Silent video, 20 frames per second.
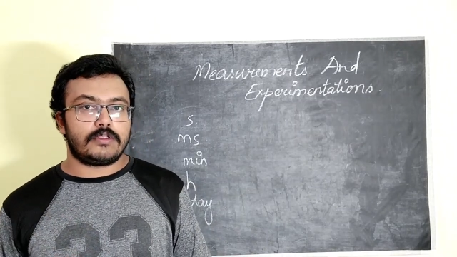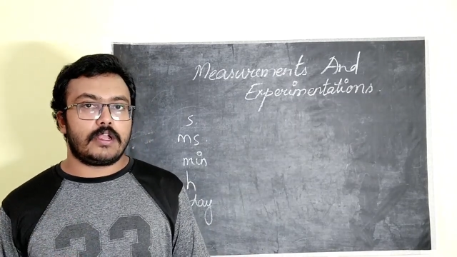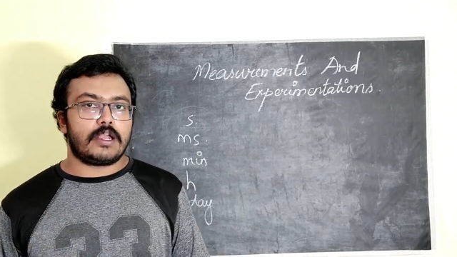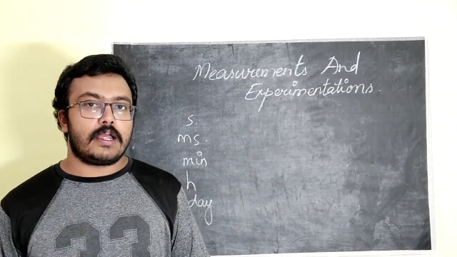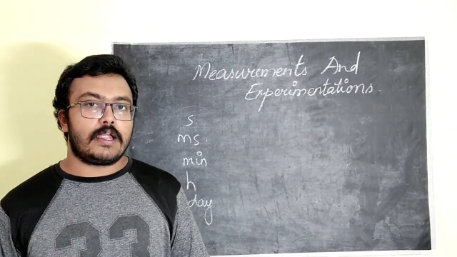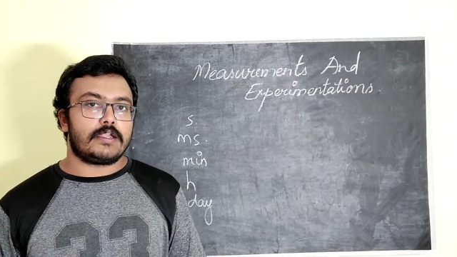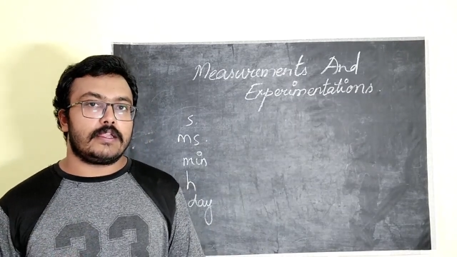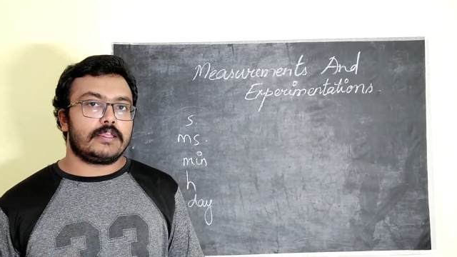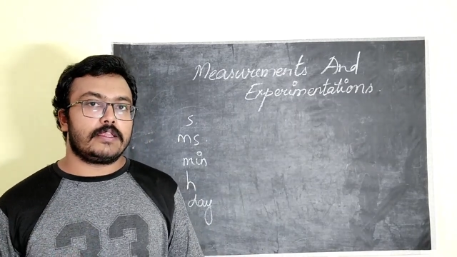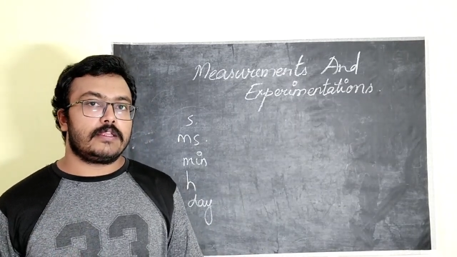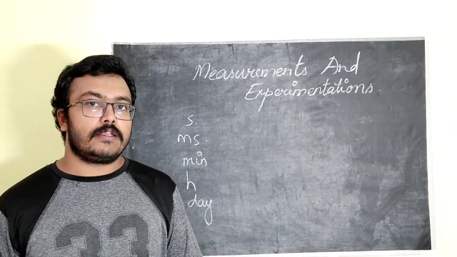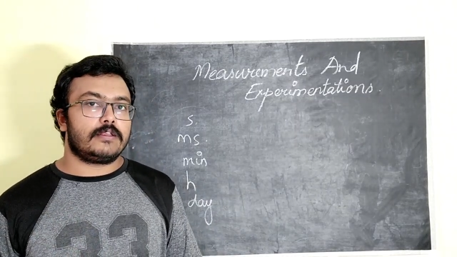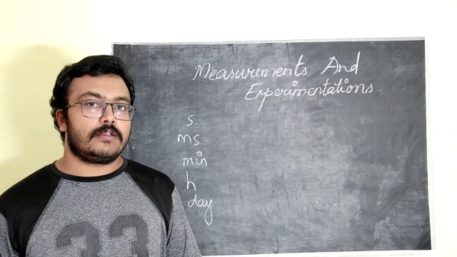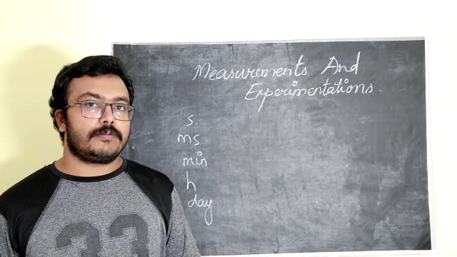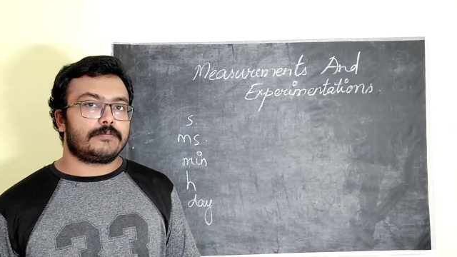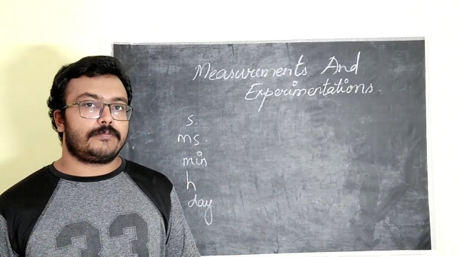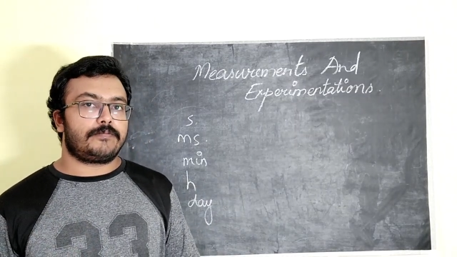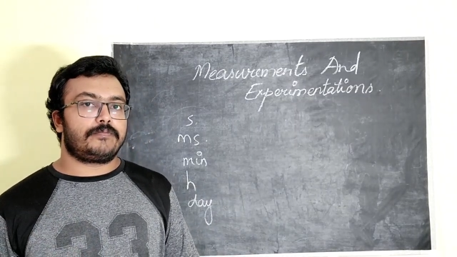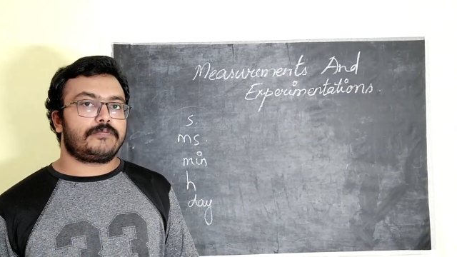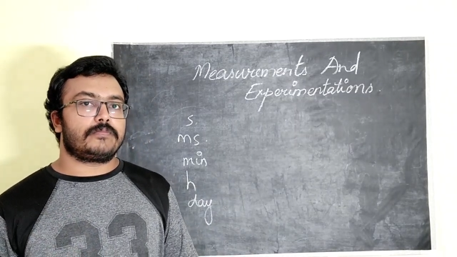
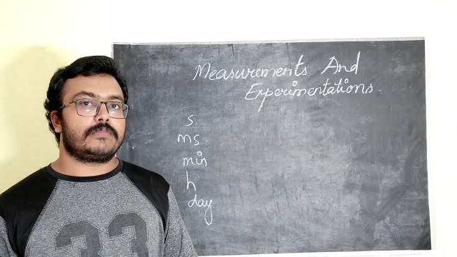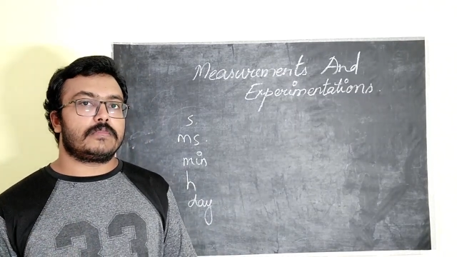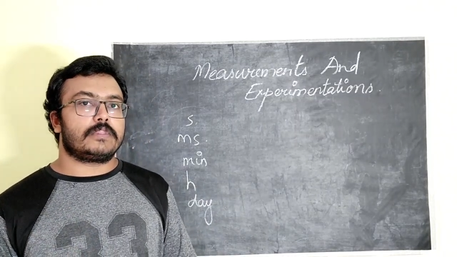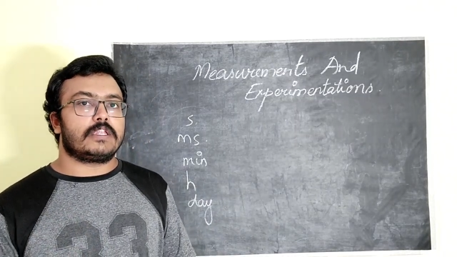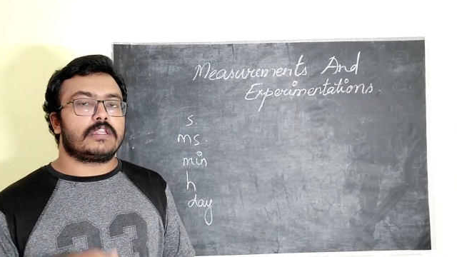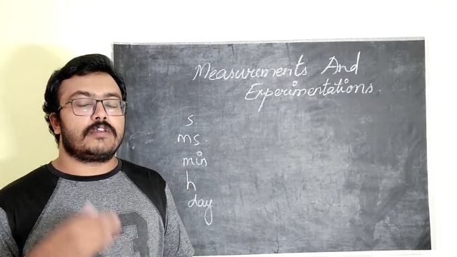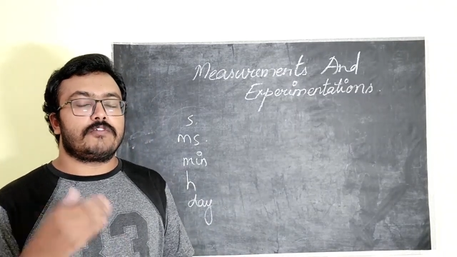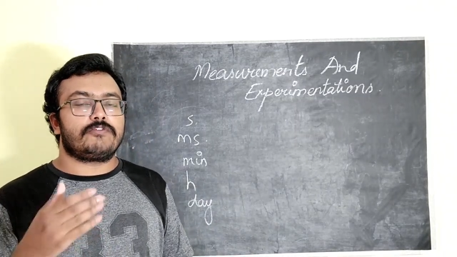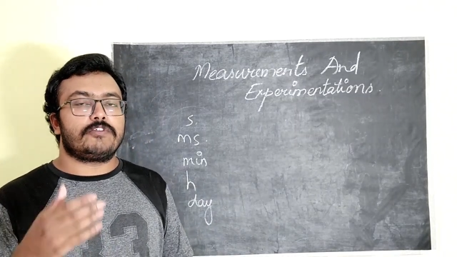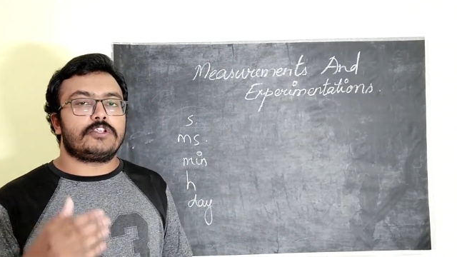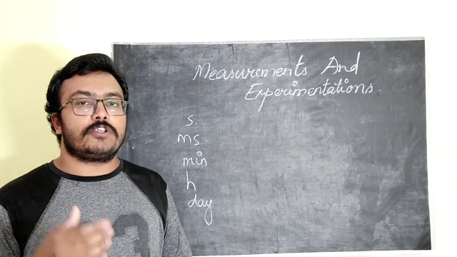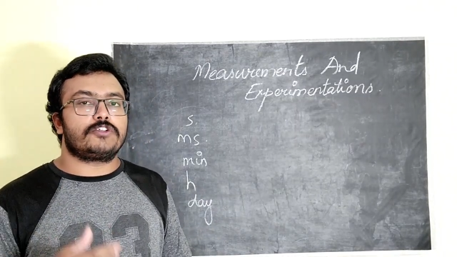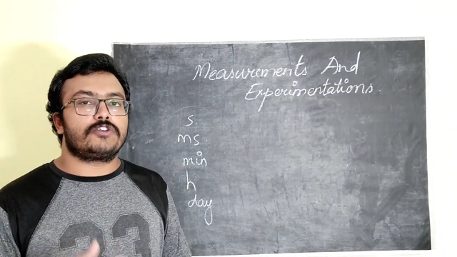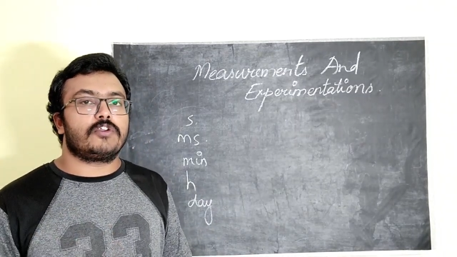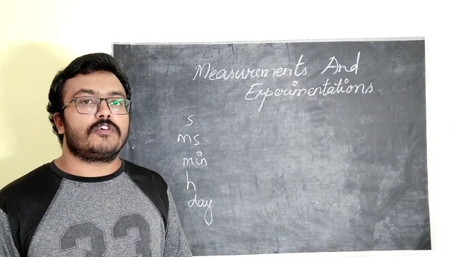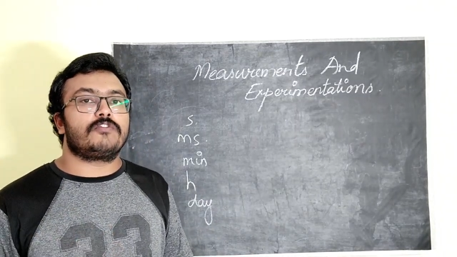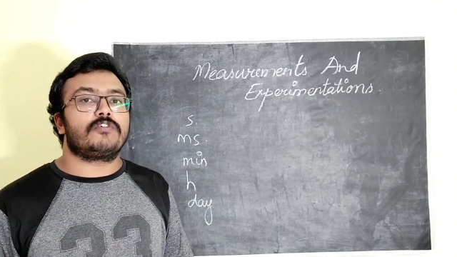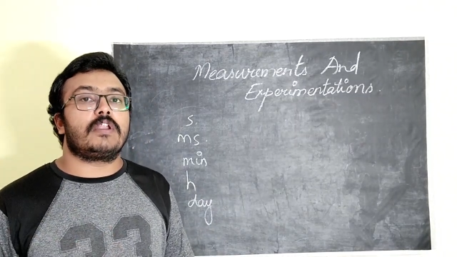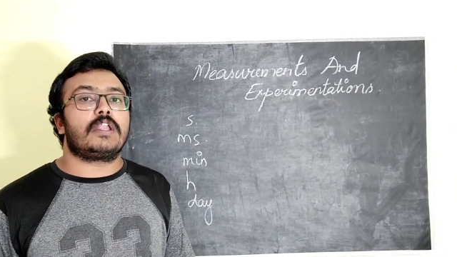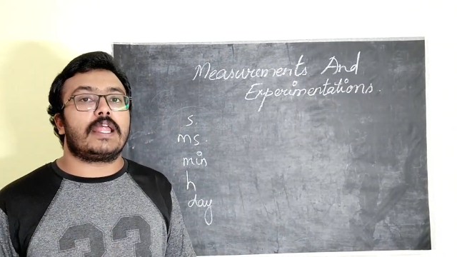regarding the
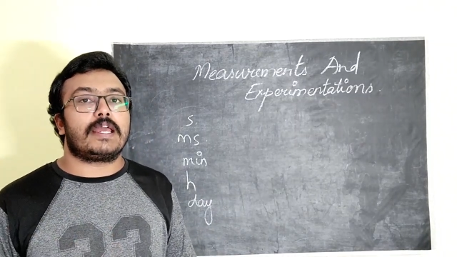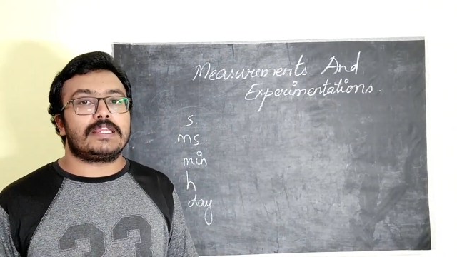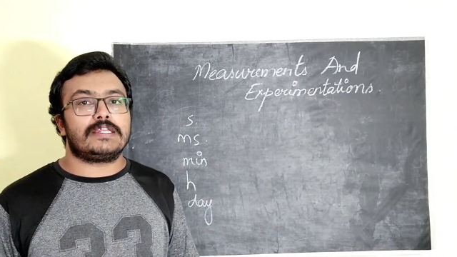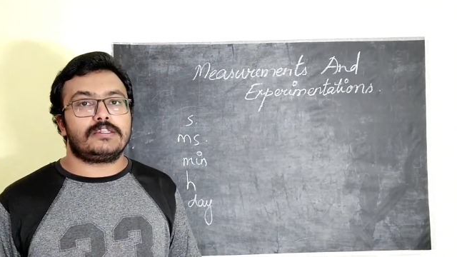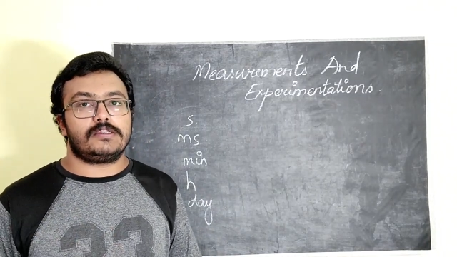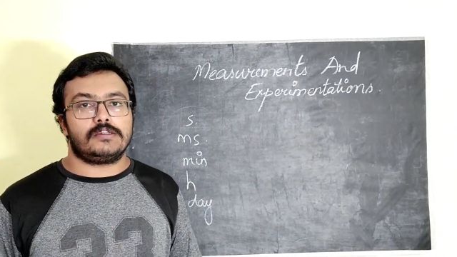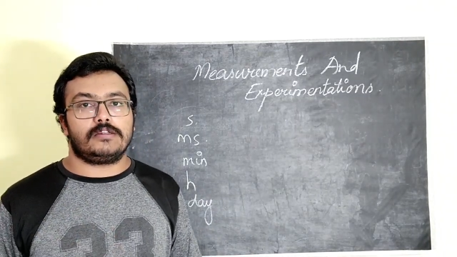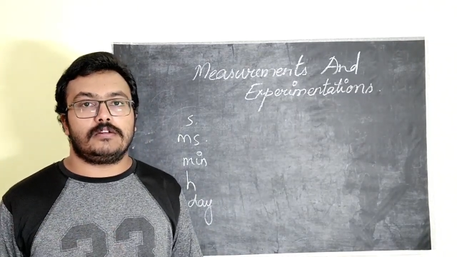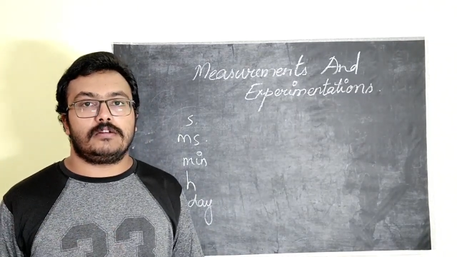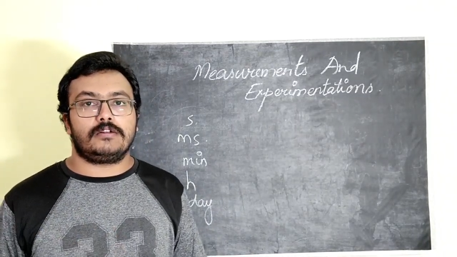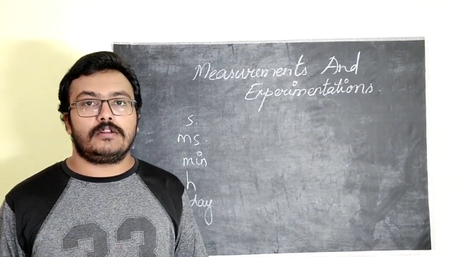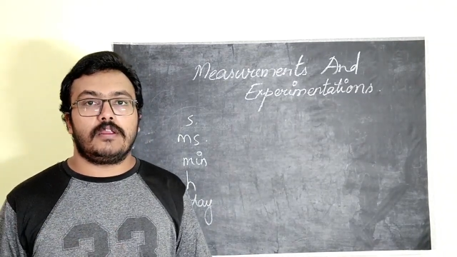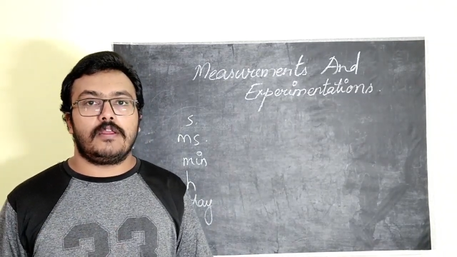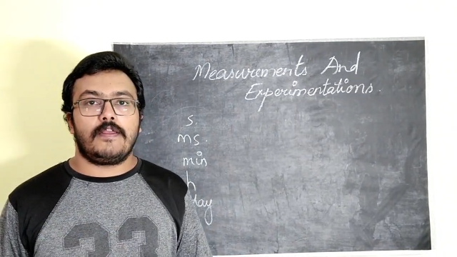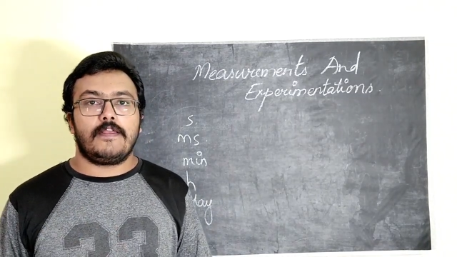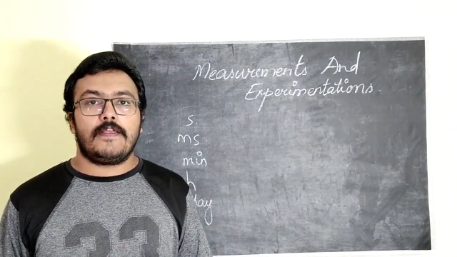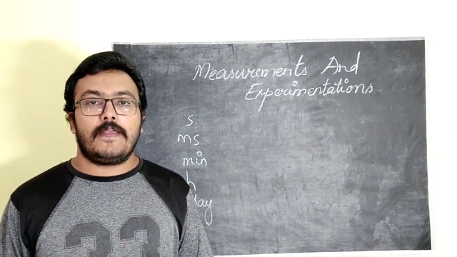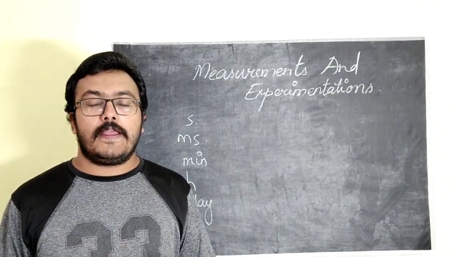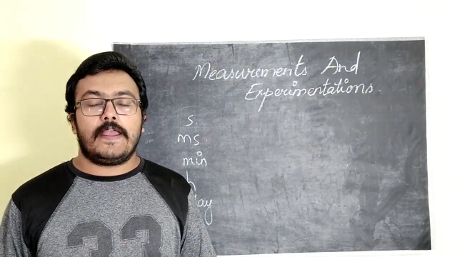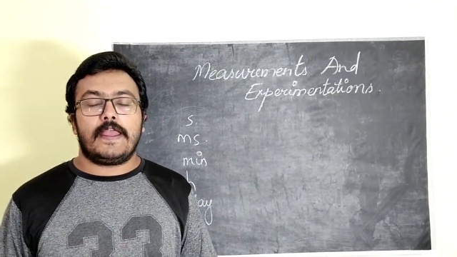definition of a light
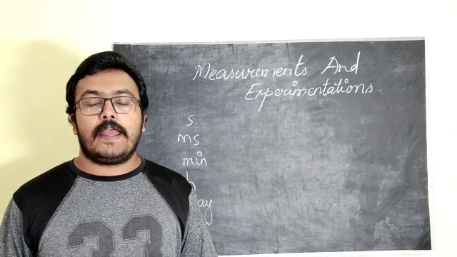year,